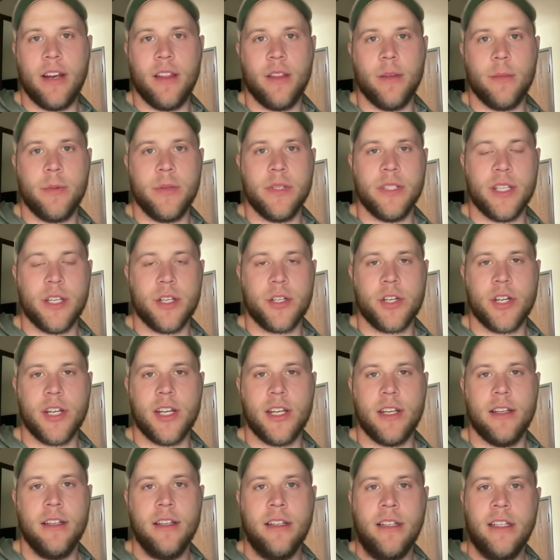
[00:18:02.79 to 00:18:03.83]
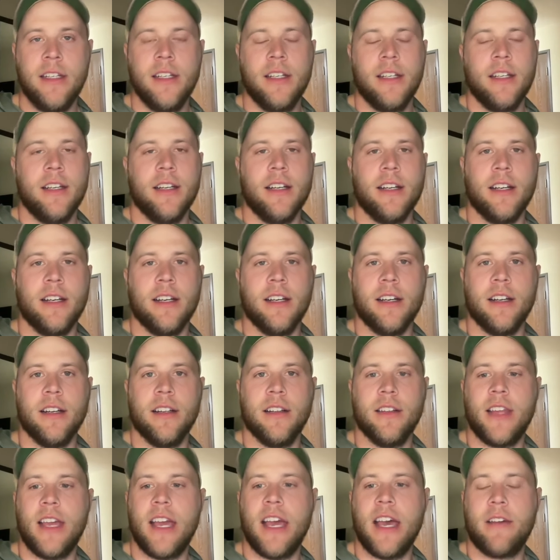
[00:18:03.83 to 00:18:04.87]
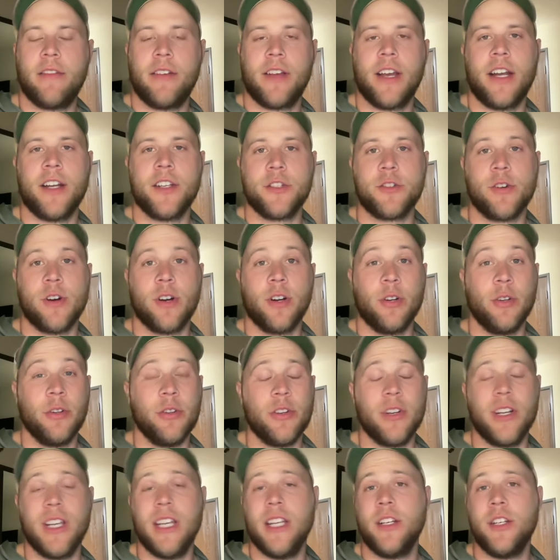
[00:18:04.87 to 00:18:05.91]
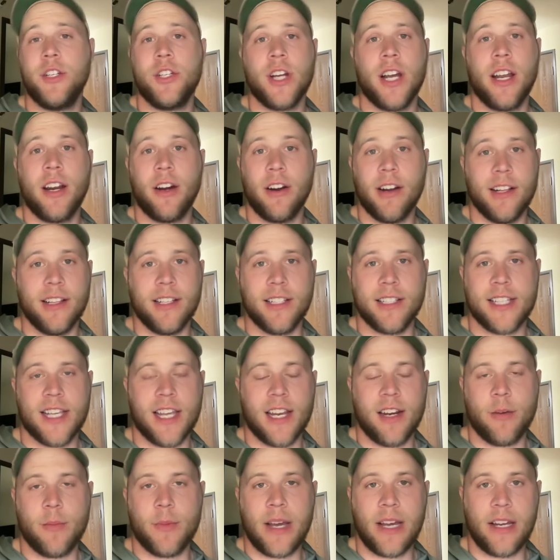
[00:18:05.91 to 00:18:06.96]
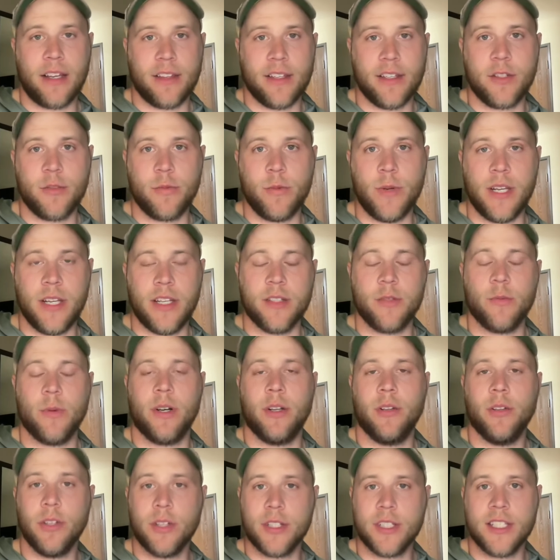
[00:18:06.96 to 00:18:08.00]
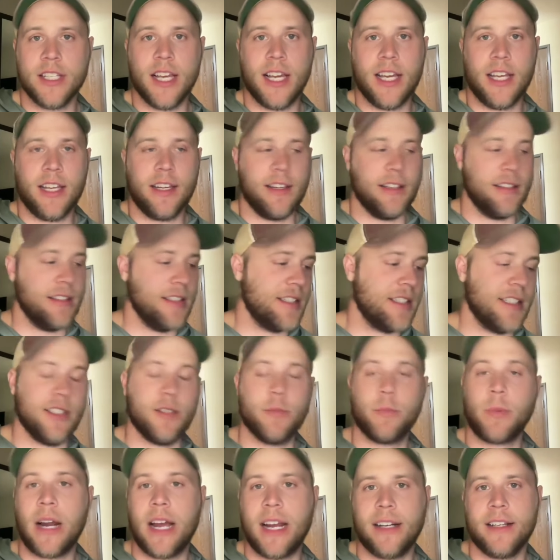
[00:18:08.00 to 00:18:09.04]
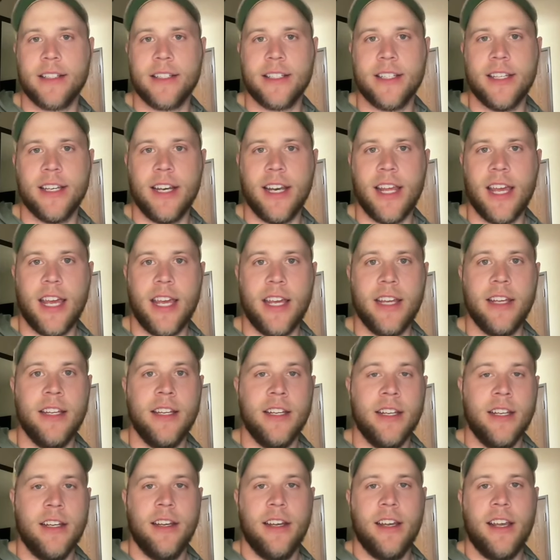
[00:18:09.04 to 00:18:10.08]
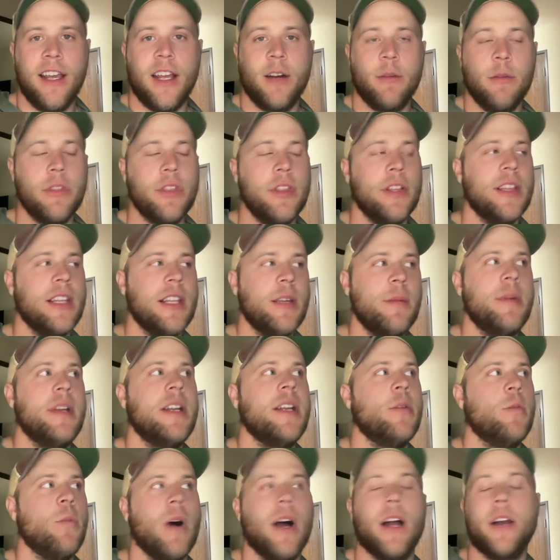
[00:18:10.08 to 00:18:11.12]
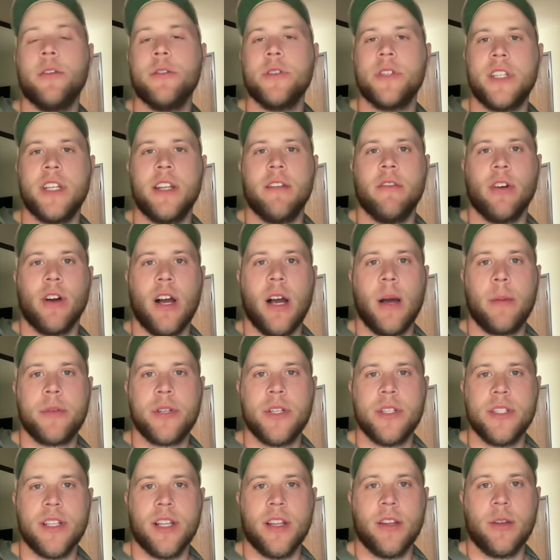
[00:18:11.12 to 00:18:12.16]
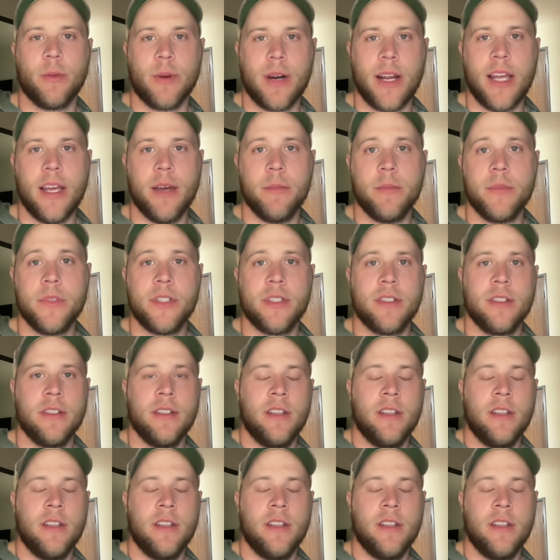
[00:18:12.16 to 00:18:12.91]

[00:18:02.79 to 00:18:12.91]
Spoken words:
the position. They have kind of struggled. They're getting Jair Alexander back this week is what it looks like. At least he's practicing today. And with the limited wide receiver options on the Rams,